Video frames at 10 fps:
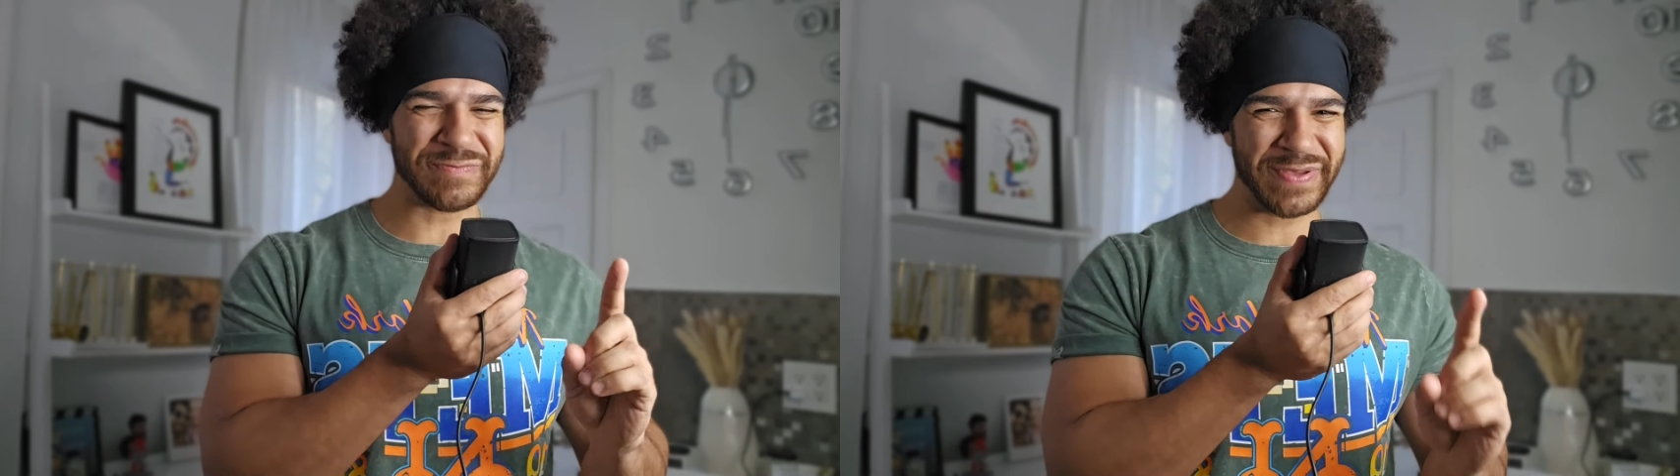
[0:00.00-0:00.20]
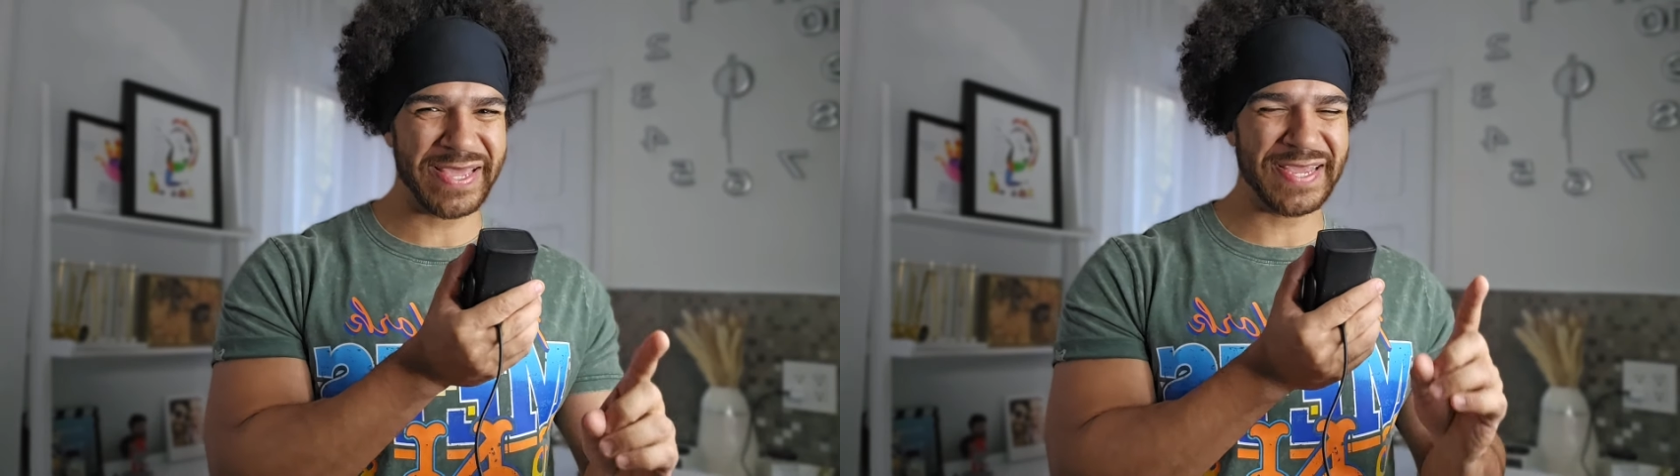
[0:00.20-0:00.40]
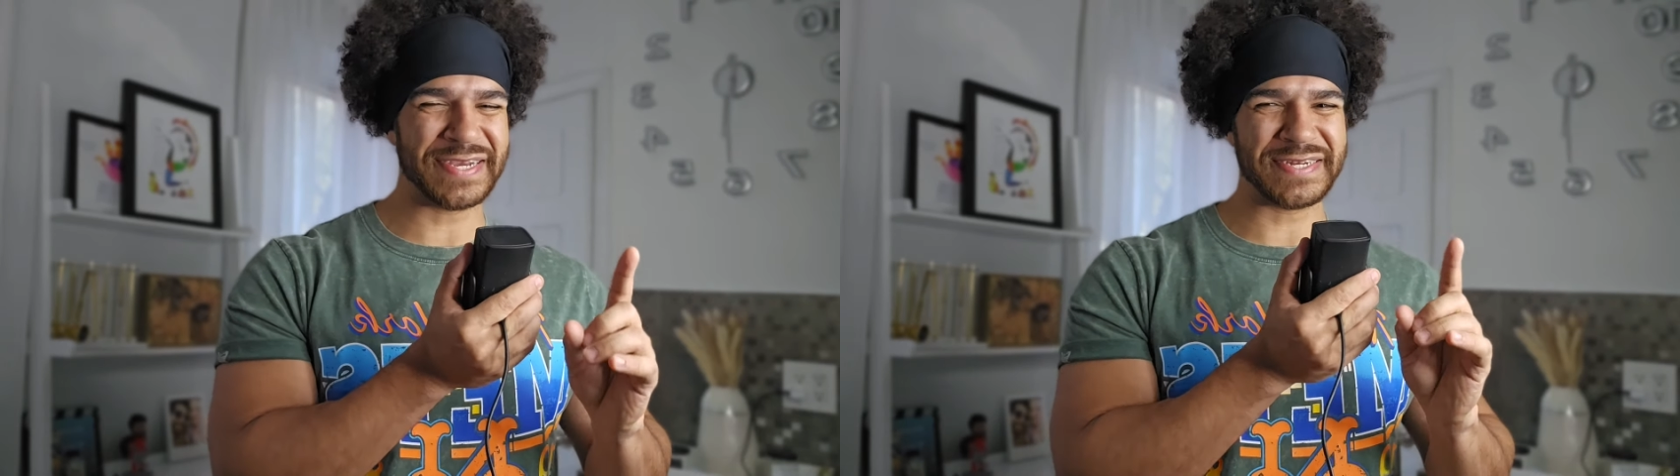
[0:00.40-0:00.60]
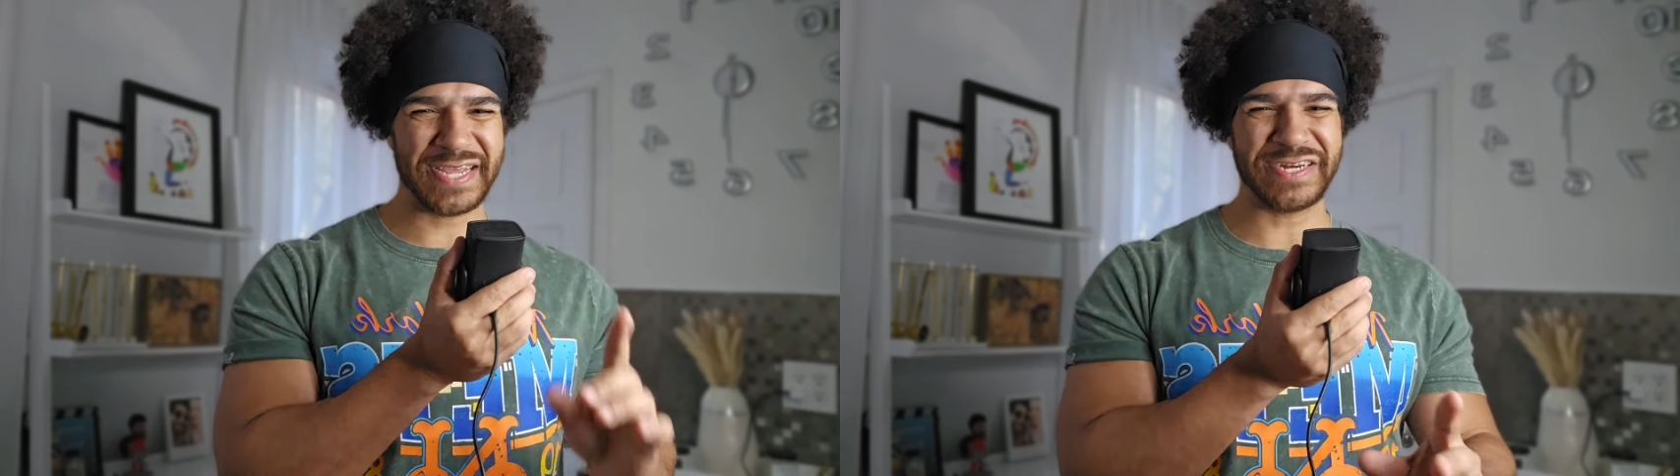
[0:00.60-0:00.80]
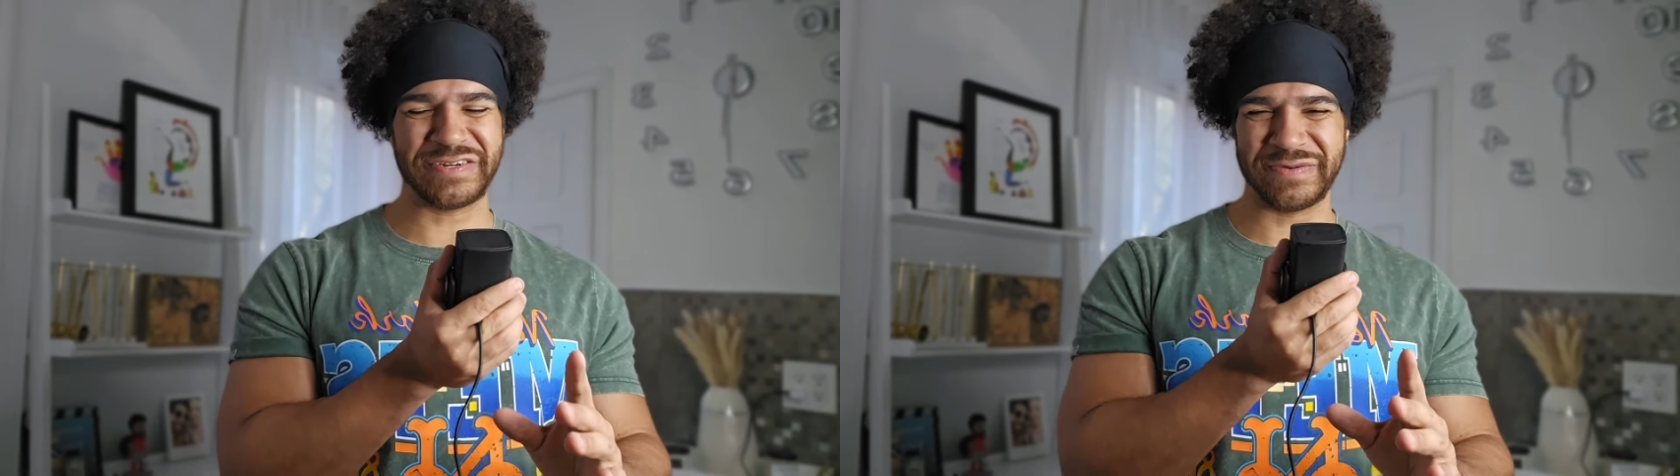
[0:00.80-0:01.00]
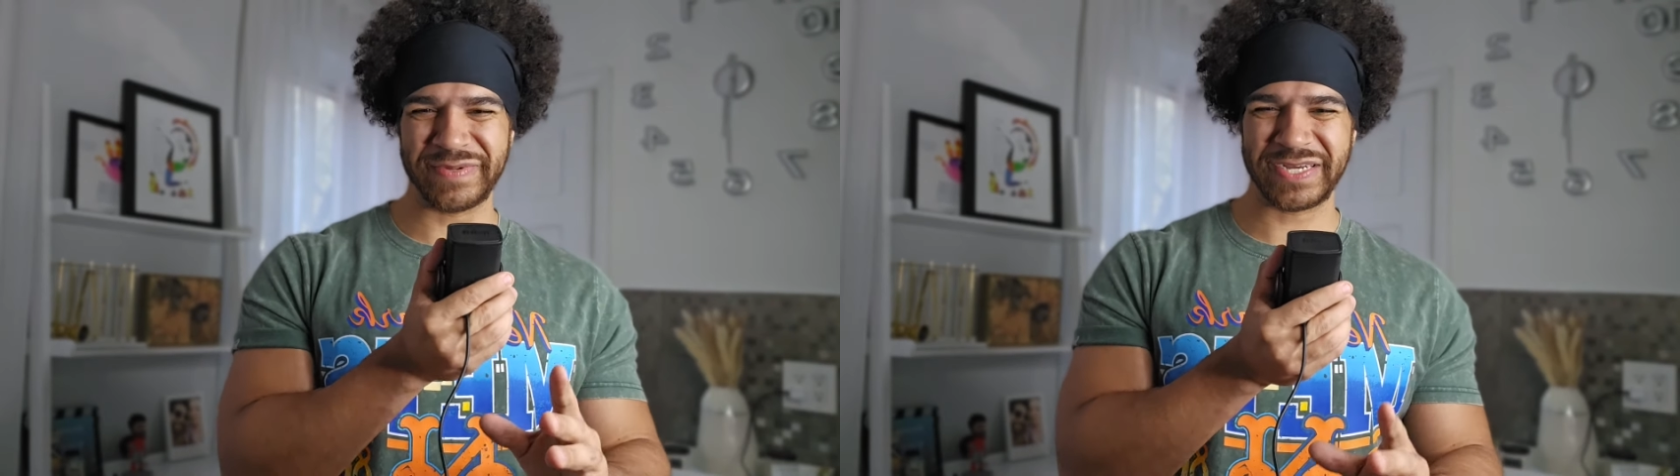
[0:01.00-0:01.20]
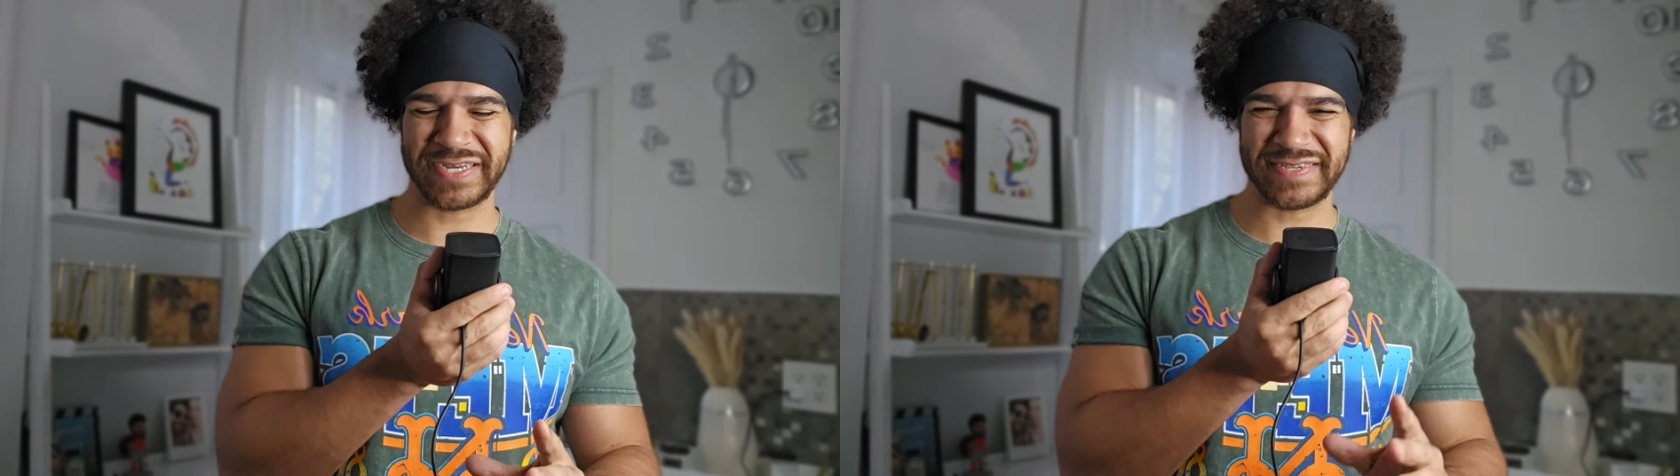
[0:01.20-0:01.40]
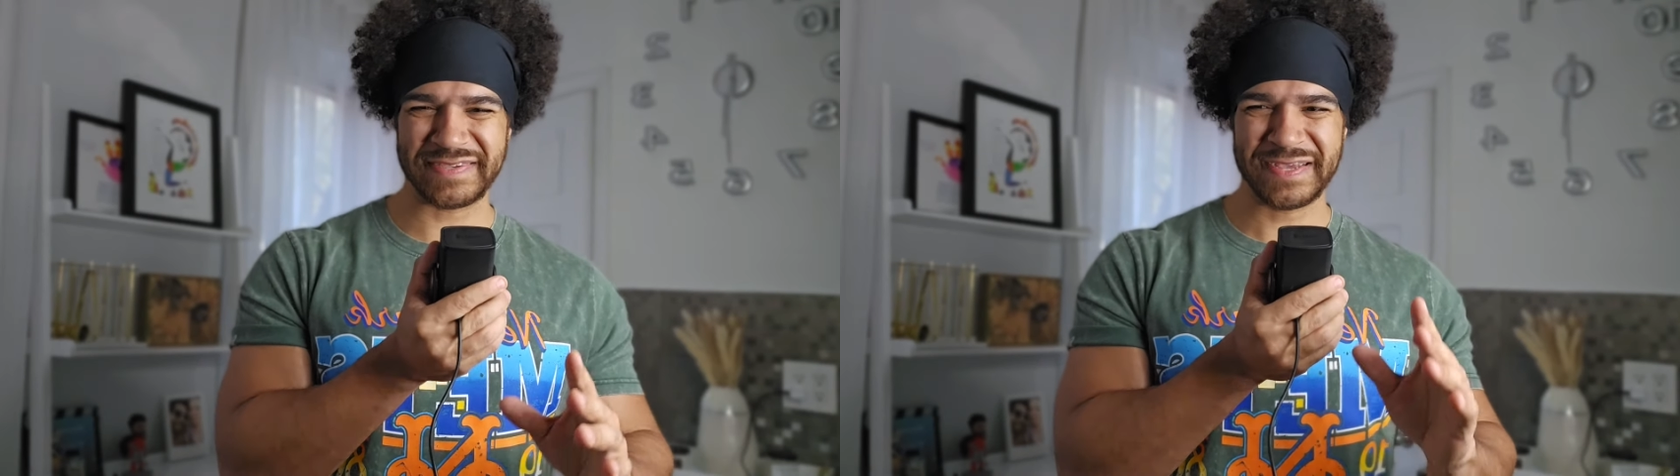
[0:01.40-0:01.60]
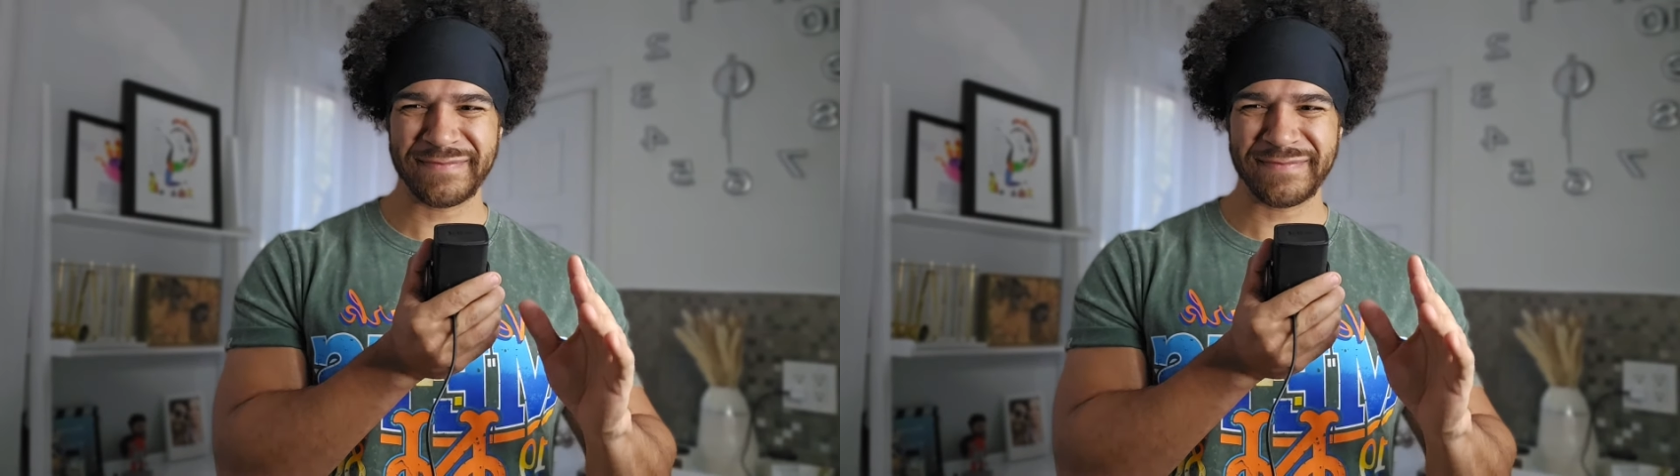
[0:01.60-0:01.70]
paying attention because